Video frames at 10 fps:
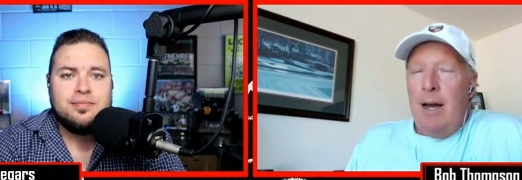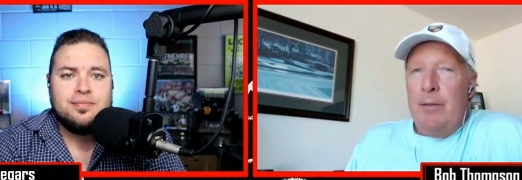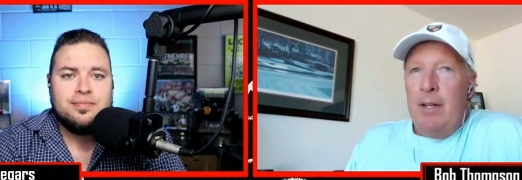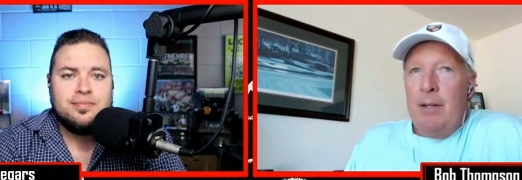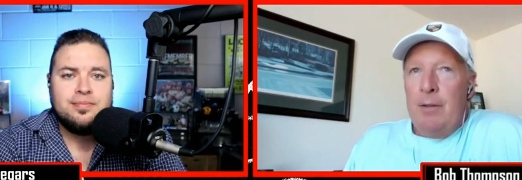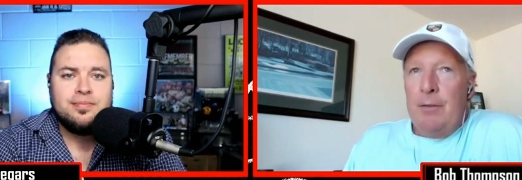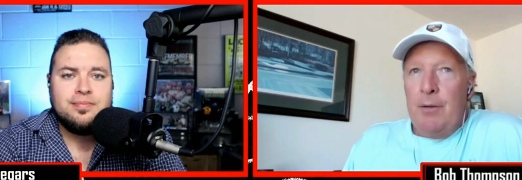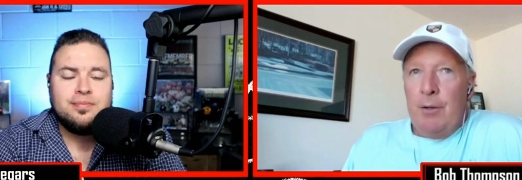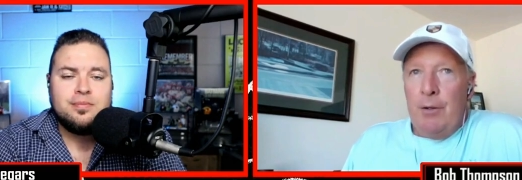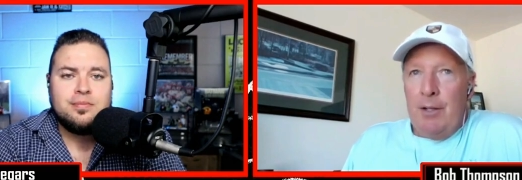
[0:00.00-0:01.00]
Speaker 1: I think
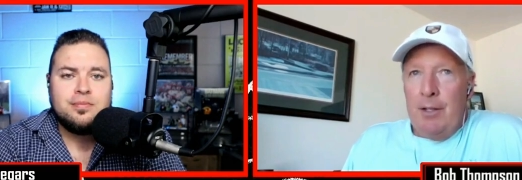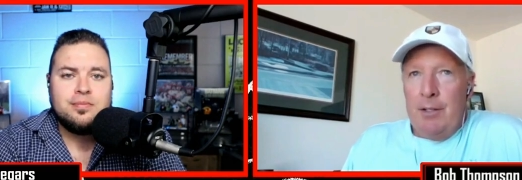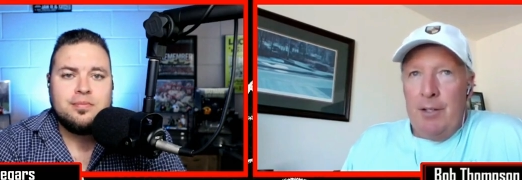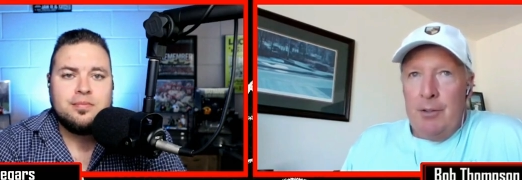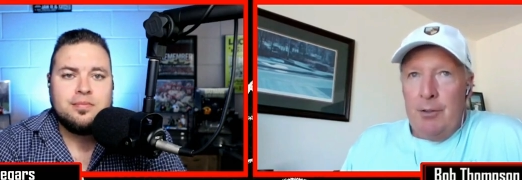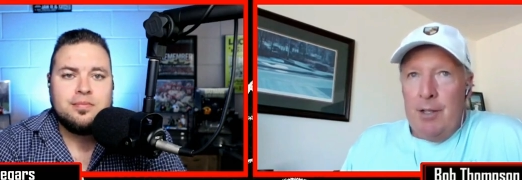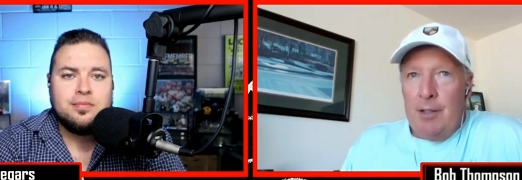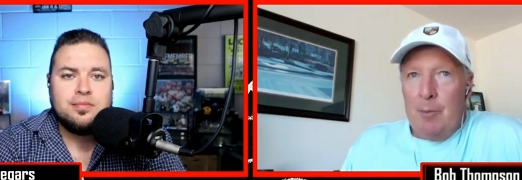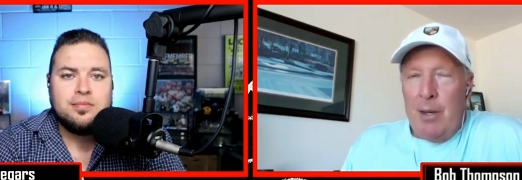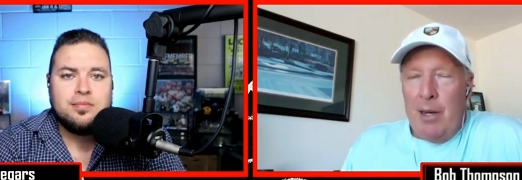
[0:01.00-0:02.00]
that they're going to
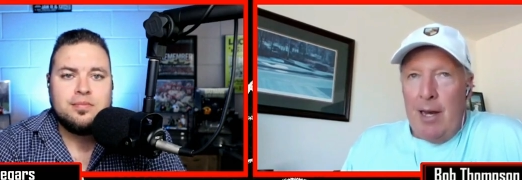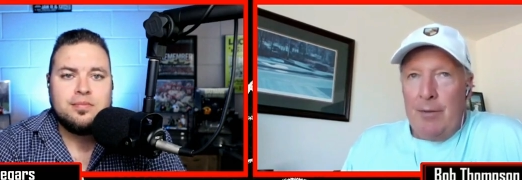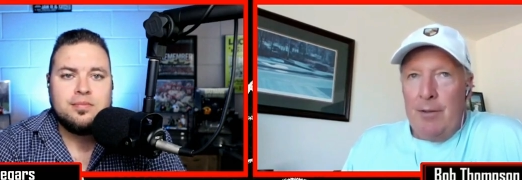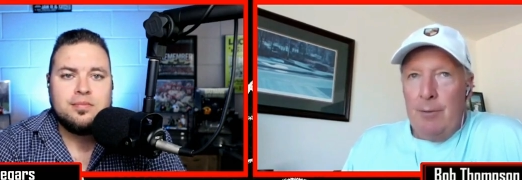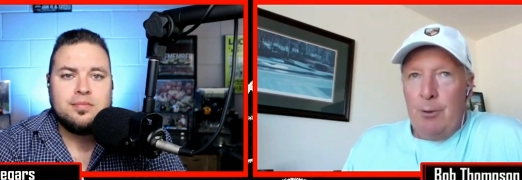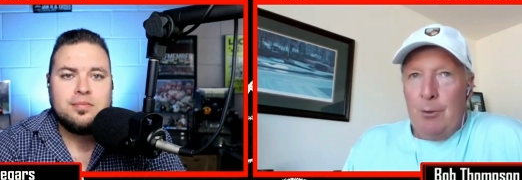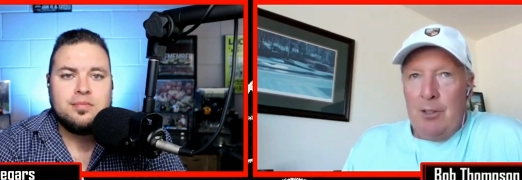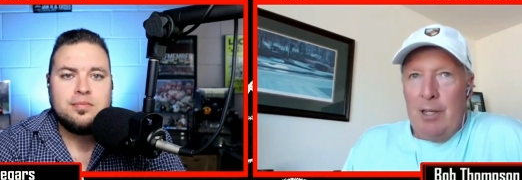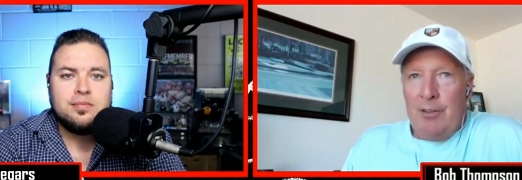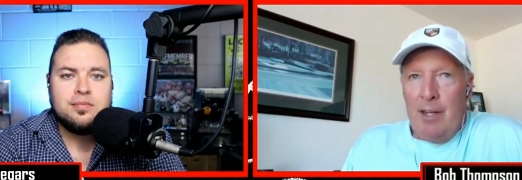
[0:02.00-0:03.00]
continue down that path, if
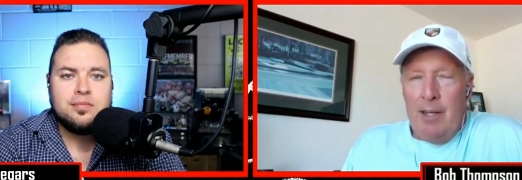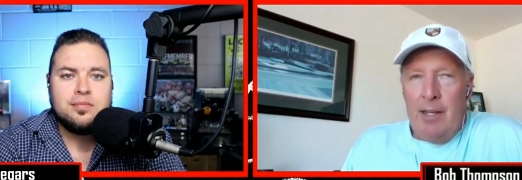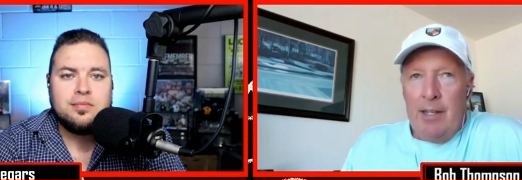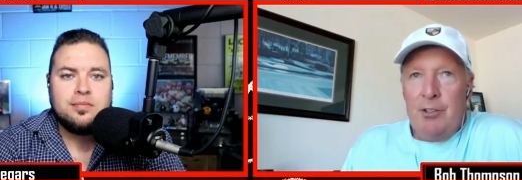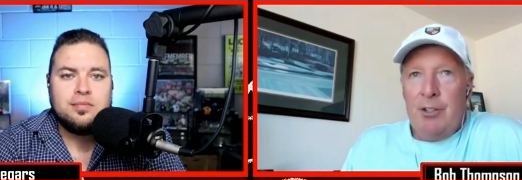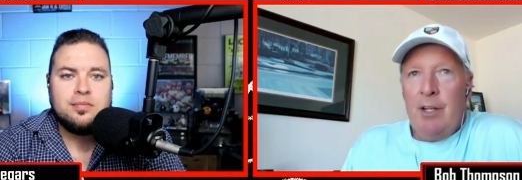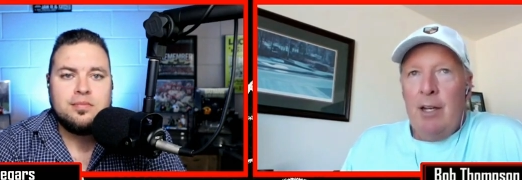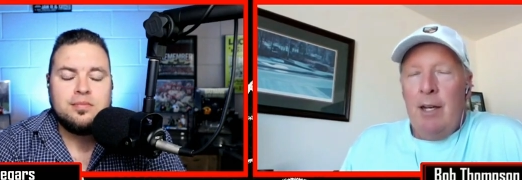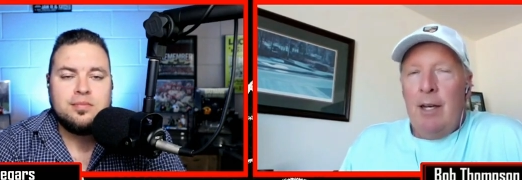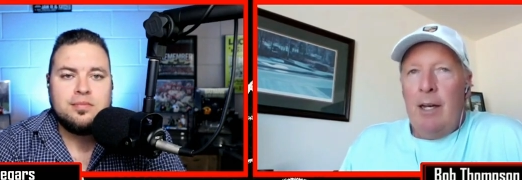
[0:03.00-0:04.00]
only as a
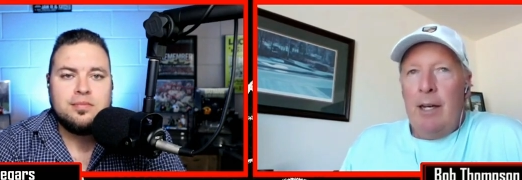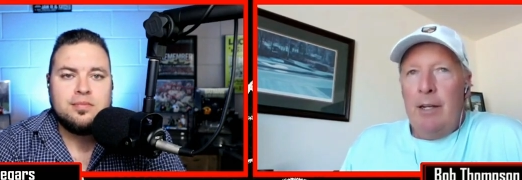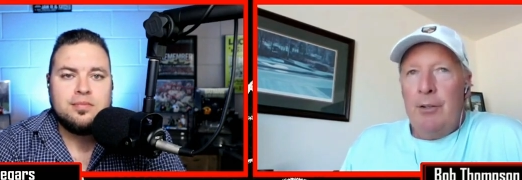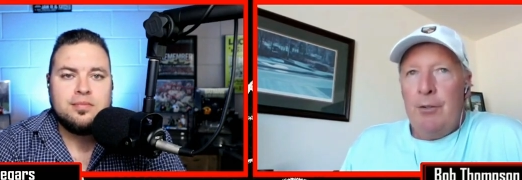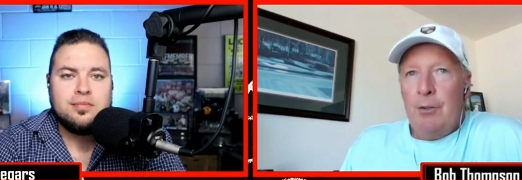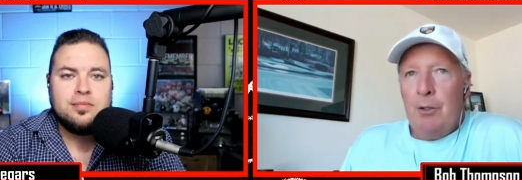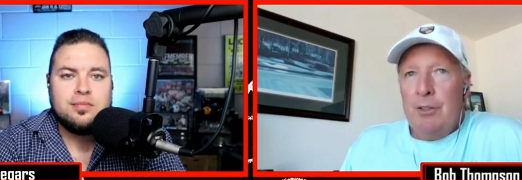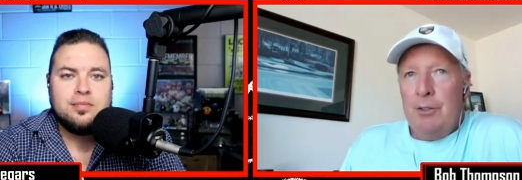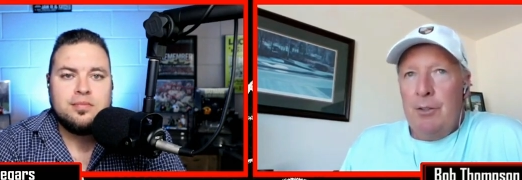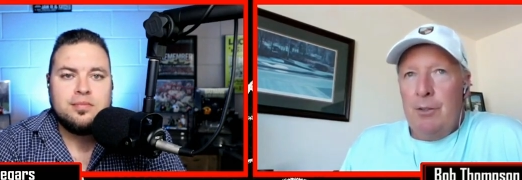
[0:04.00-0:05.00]
hedge. I
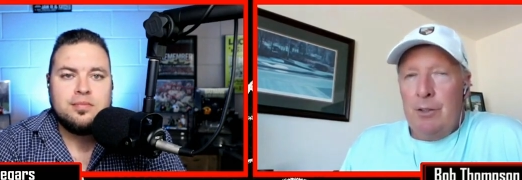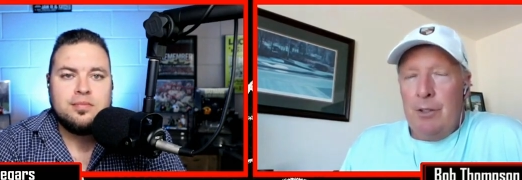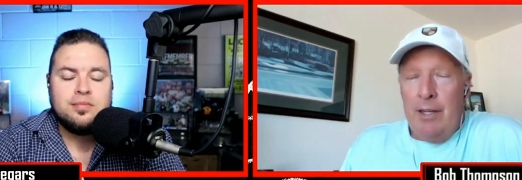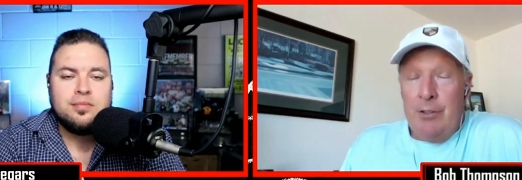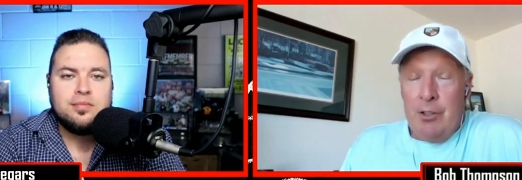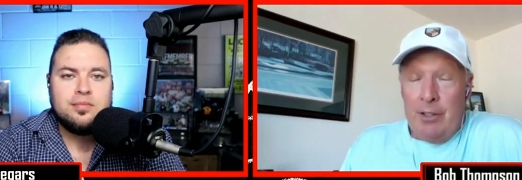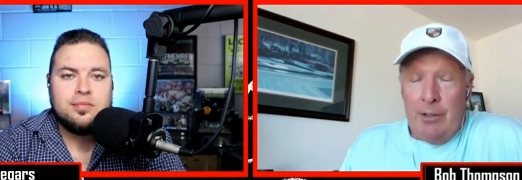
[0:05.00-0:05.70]
certainly a hedge